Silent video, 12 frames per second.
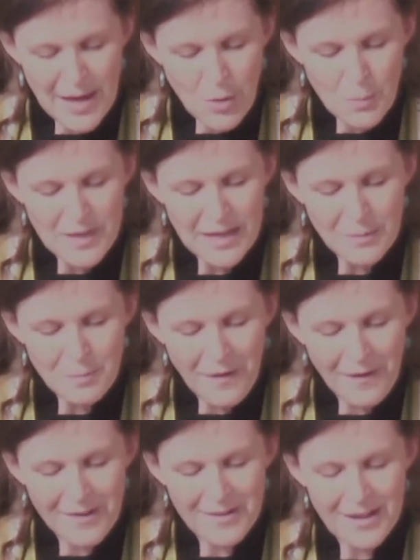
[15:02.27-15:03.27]
being
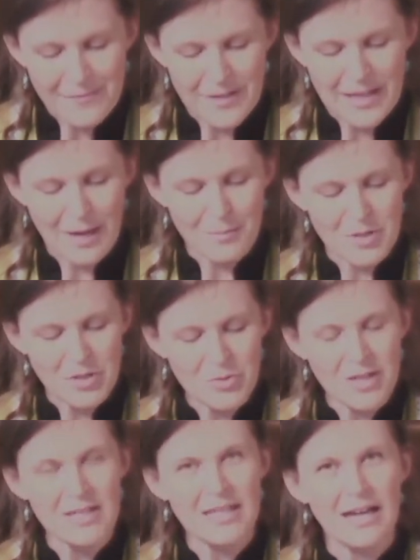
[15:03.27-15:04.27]
part of a
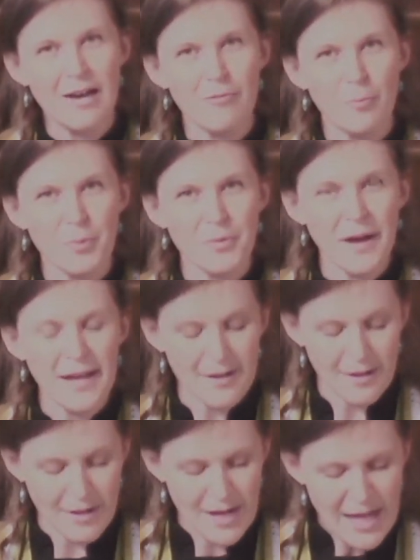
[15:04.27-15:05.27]
community of
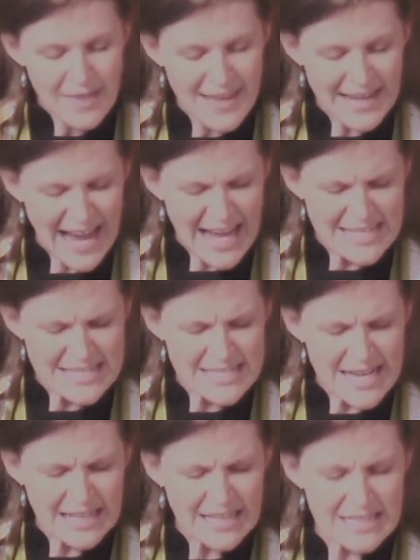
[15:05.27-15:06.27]
prayer that has
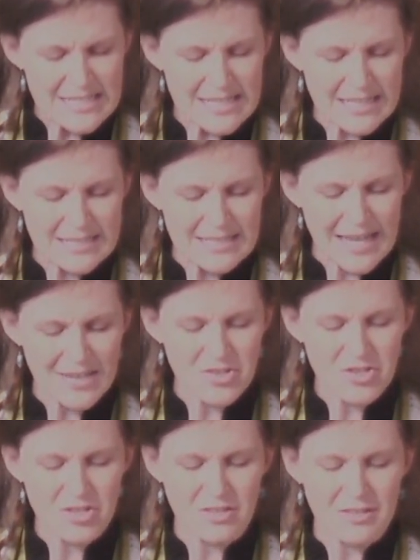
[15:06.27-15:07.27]
set its
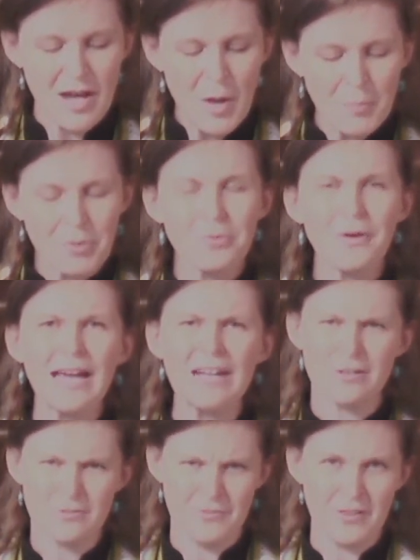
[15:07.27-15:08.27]
intention
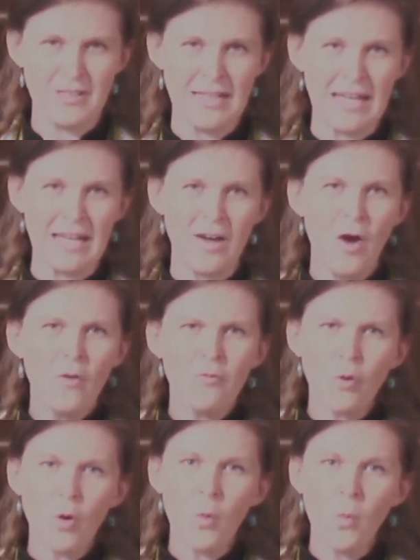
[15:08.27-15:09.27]
prayerfully
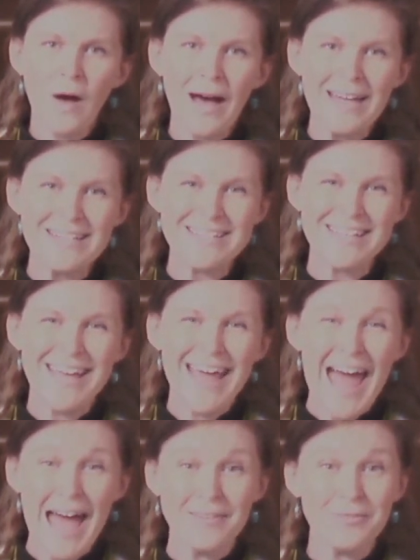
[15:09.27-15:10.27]
for what
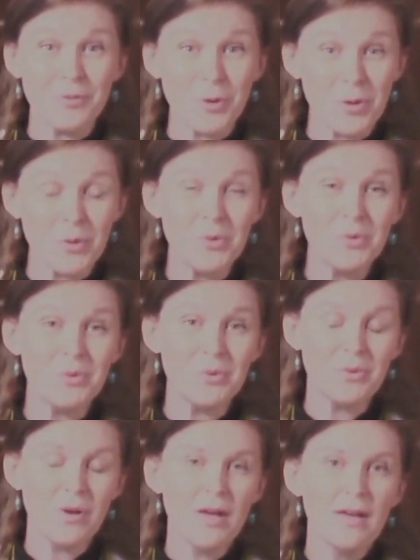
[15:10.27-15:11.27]
and for
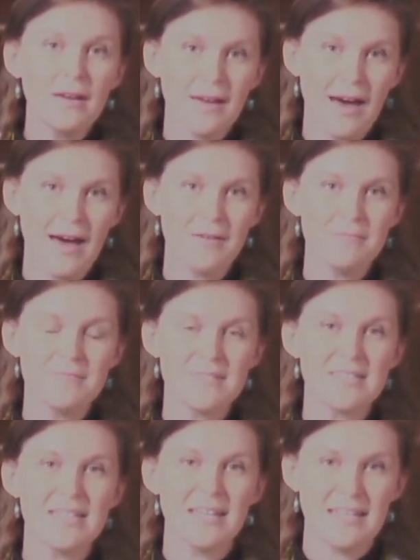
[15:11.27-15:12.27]
who
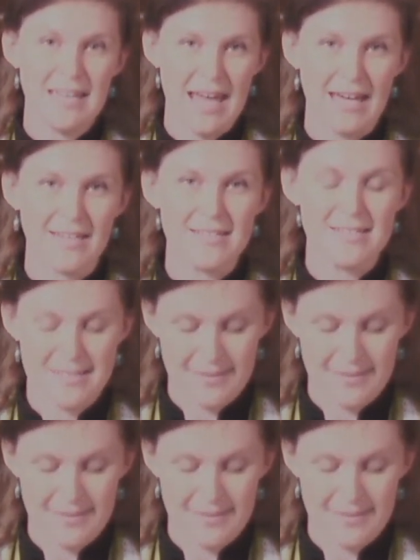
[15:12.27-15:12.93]
comes next.